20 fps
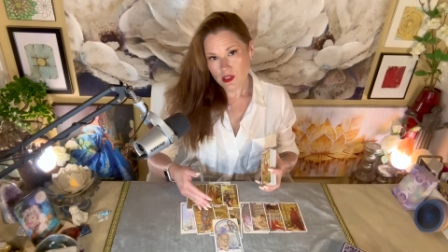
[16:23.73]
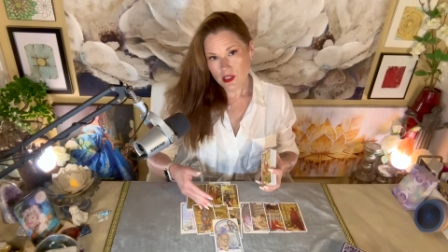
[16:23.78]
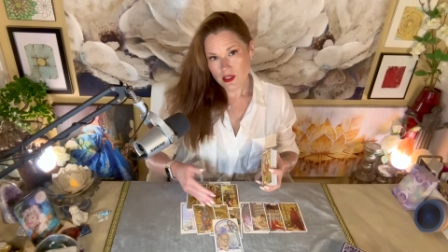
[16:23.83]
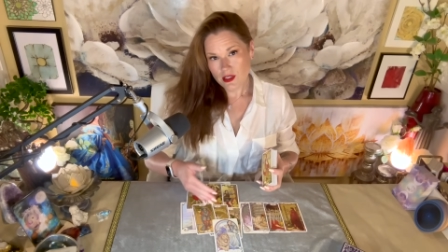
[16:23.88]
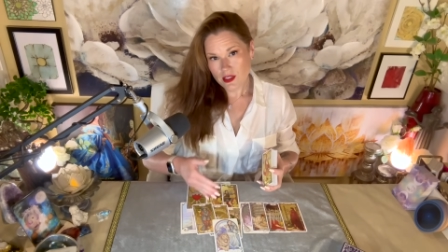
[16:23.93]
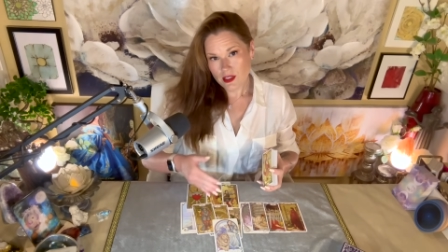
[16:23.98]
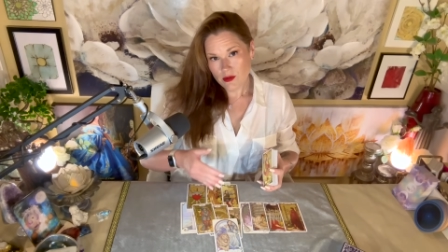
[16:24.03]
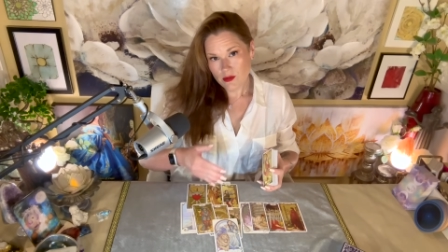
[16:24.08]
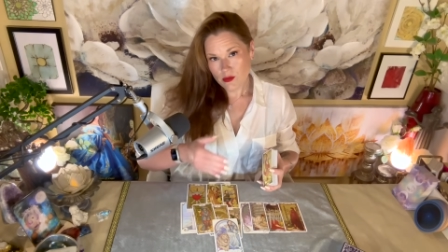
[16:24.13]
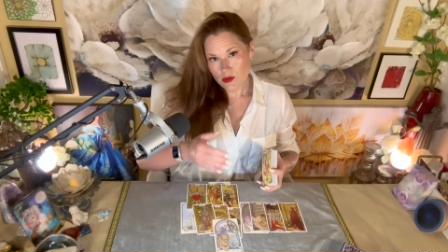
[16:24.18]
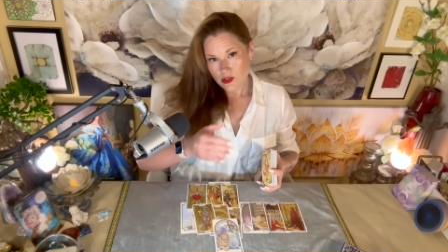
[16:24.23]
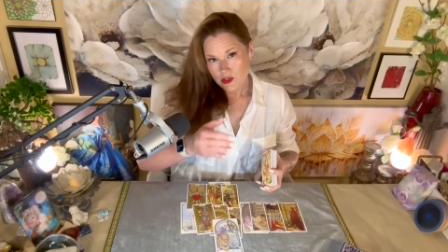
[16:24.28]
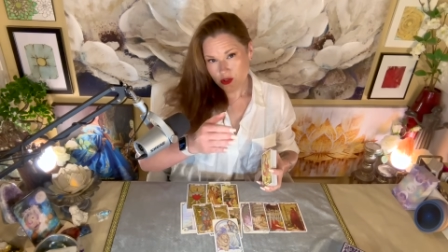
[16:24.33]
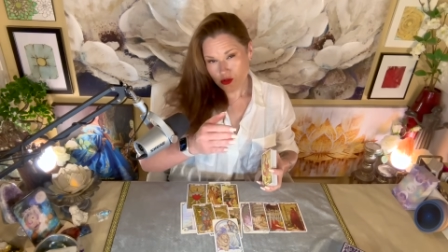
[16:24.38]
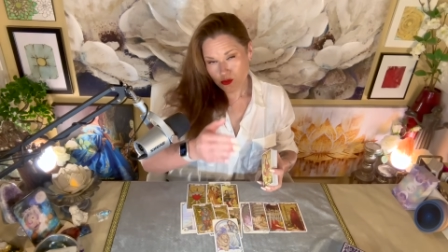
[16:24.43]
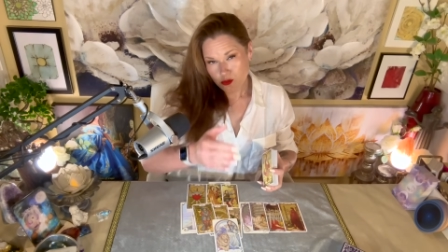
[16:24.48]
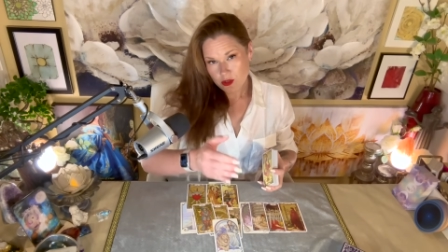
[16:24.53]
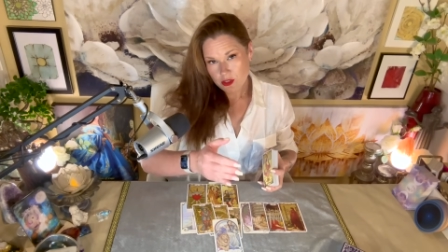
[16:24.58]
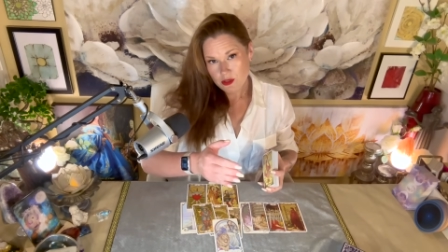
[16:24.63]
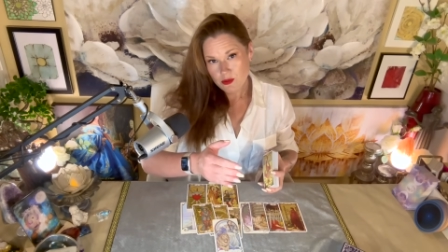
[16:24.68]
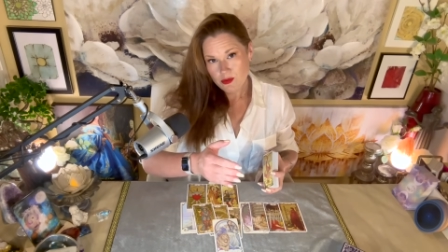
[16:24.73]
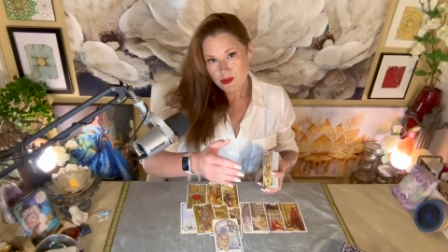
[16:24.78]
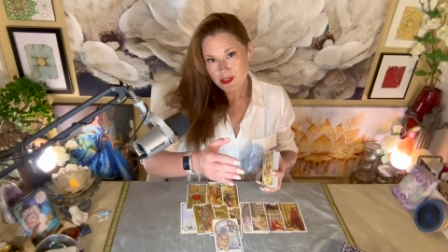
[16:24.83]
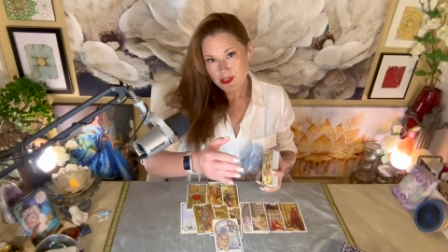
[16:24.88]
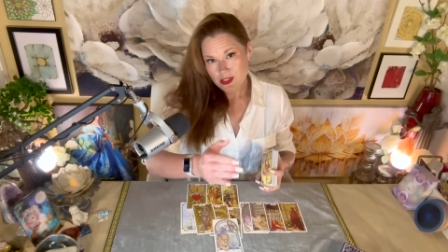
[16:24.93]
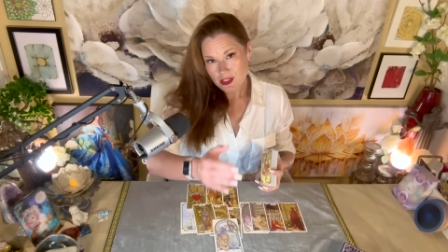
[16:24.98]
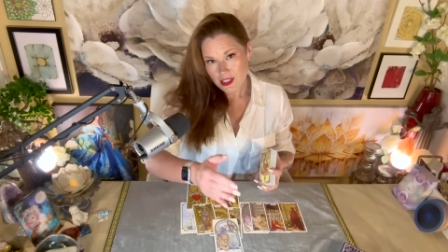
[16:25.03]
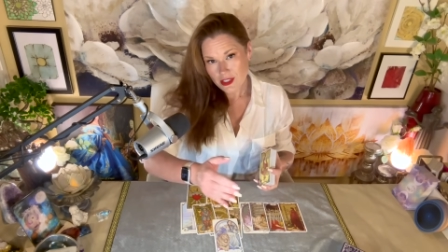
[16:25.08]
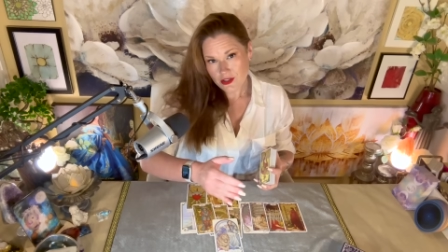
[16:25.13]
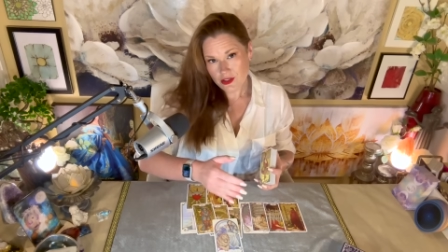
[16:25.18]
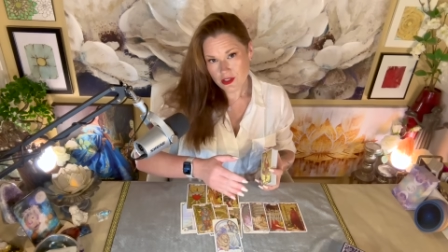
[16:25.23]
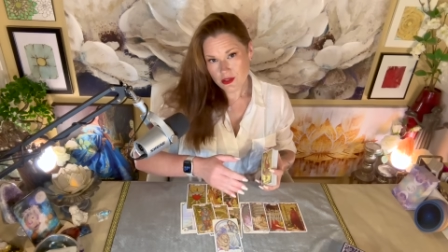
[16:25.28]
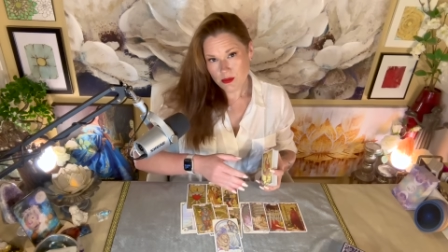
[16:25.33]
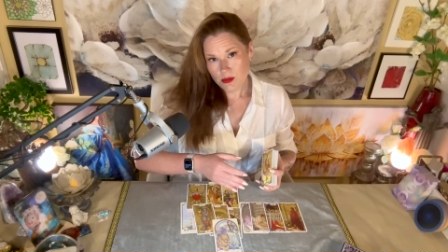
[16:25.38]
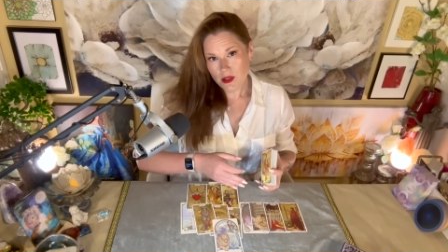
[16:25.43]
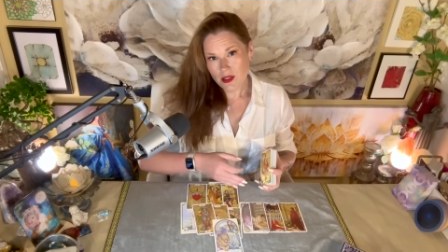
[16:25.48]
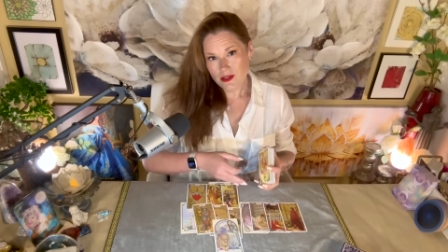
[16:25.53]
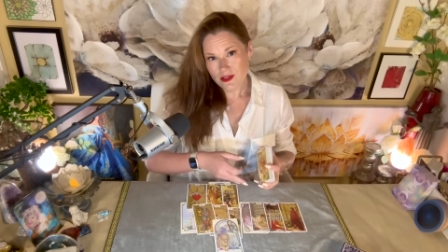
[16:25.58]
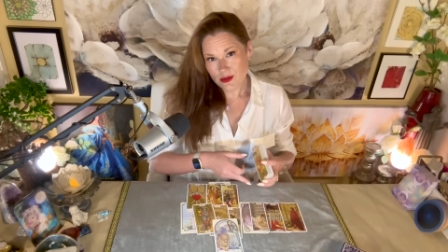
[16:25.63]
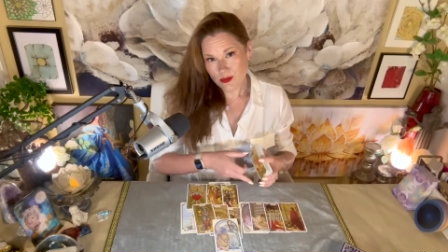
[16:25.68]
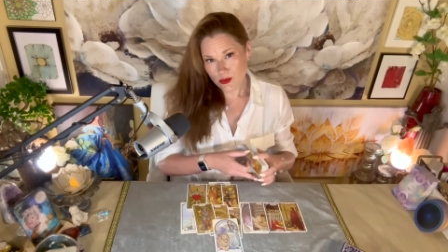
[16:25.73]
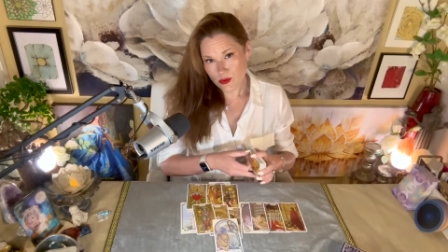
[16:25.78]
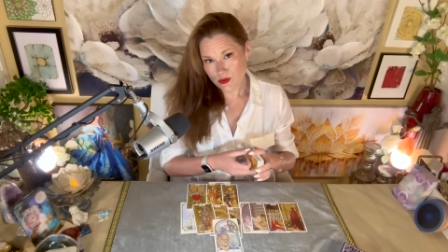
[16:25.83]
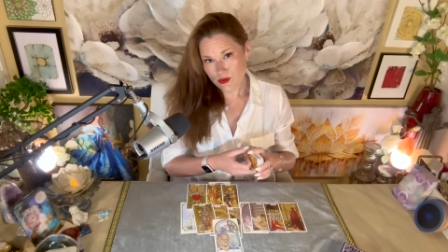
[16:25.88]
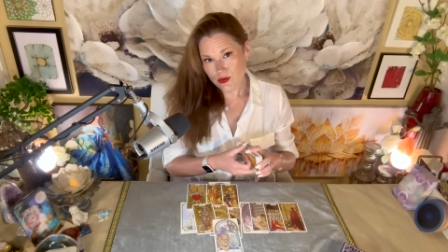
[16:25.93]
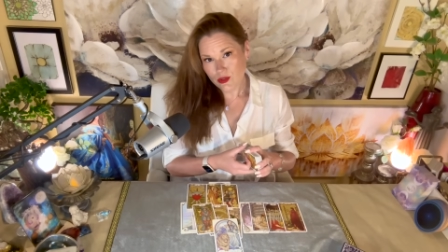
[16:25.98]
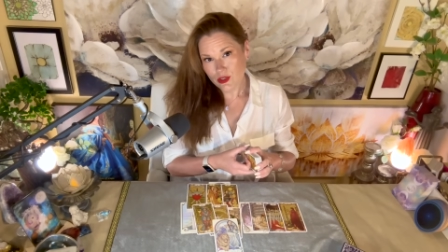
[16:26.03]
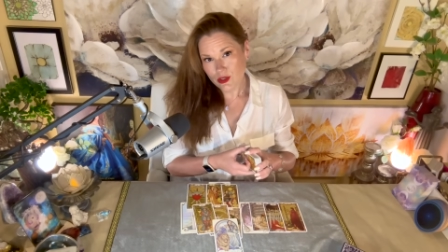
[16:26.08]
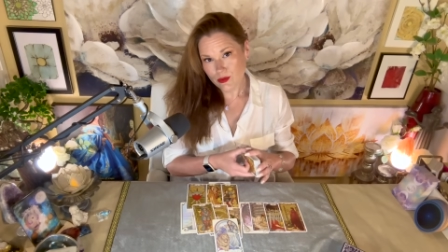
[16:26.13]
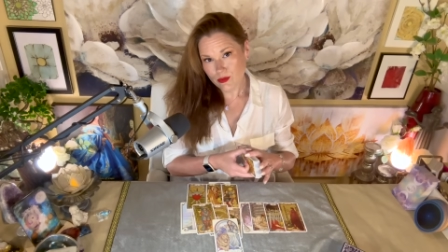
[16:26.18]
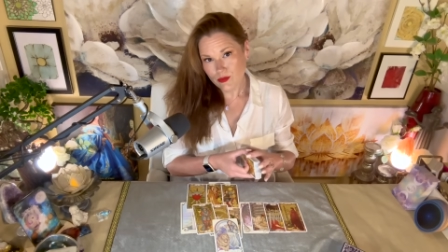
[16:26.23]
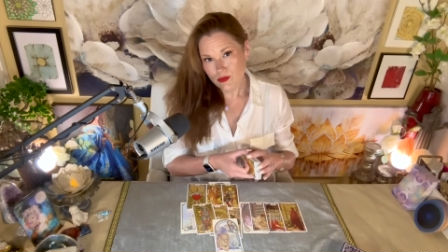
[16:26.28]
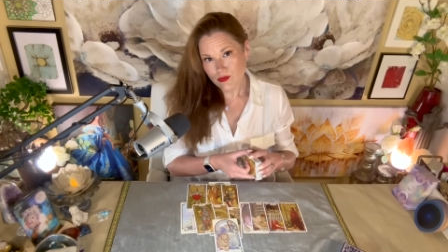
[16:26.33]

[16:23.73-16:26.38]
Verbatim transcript: and that what you really want is actually possible for you.